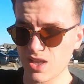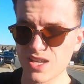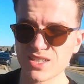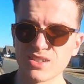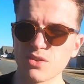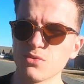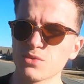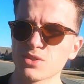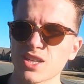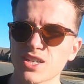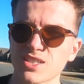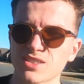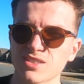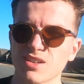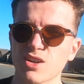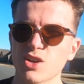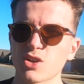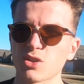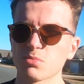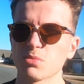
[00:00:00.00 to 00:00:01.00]
it was less than
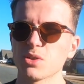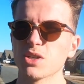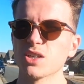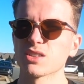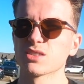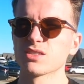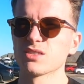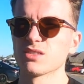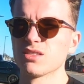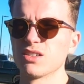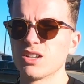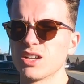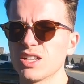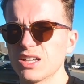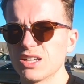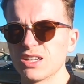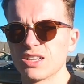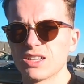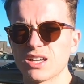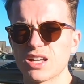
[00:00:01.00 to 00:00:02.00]
$100.
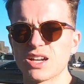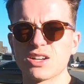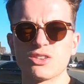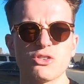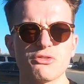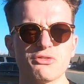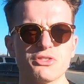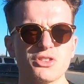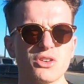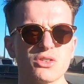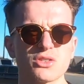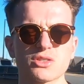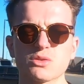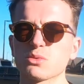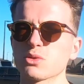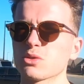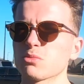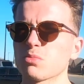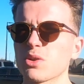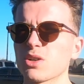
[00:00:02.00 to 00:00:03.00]
And I know if you go somewhere,
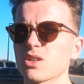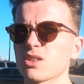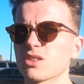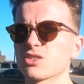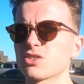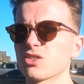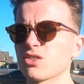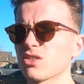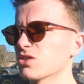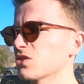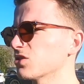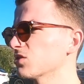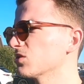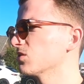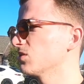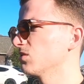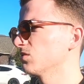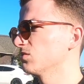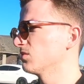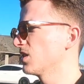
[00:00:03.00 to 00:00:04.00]
they're probably going to charge
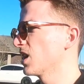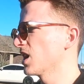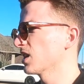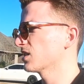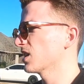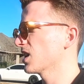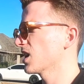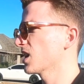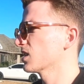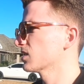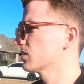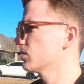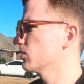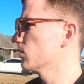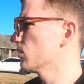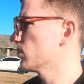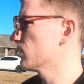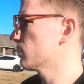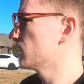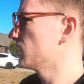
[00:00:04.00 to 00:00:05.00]
you out the ass
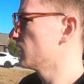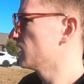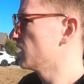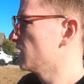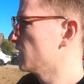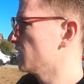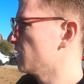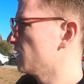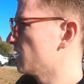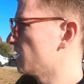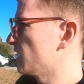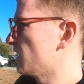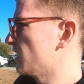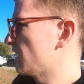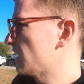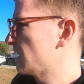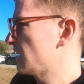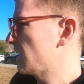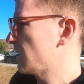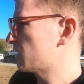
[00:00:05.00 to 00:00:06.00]
for it.
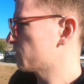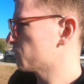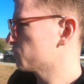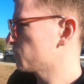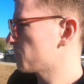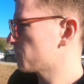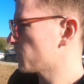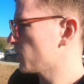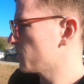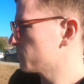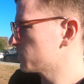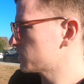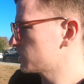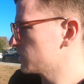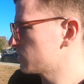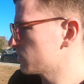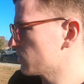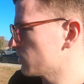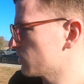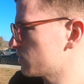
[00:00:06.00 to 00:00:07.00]
I don't remember how much they
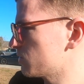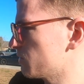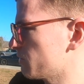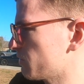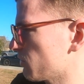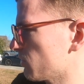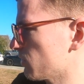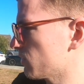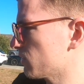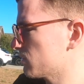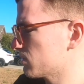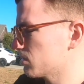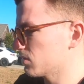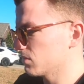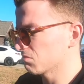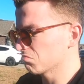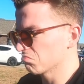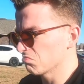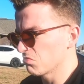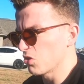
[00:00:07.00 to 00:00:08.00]
charge you for
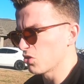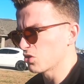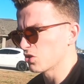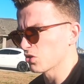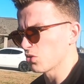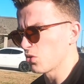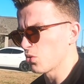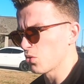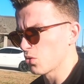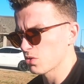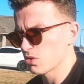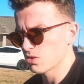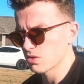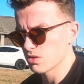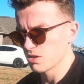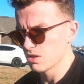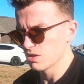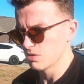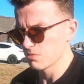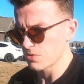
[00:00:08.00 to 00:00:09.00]
on your order,
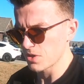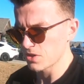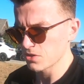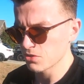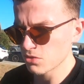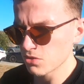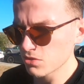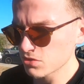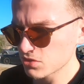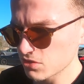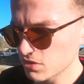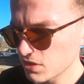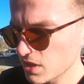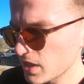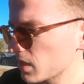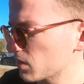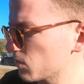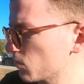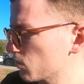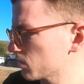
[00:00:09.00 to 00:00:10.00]
but I know those are
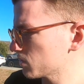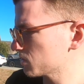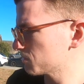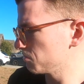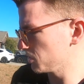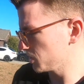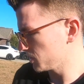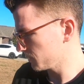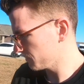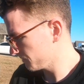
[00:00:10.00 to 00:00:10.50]
delaying orders, but